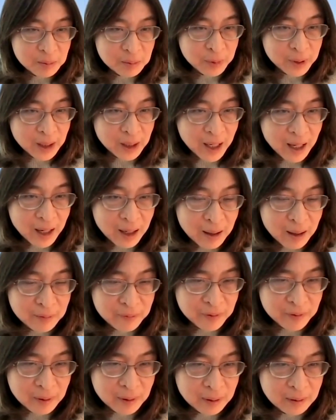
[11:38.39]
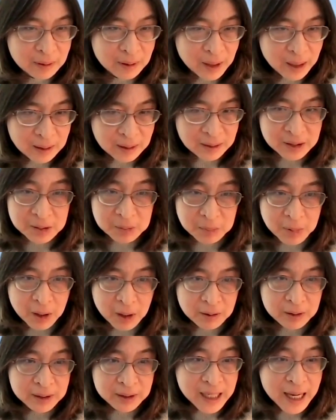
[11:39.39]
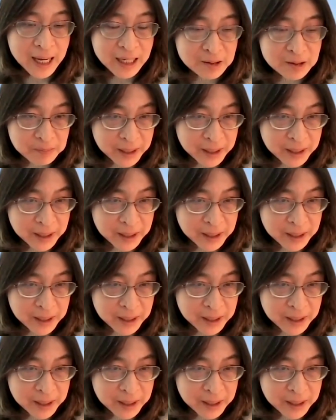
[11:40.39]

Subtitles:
We have a kind of smaller tax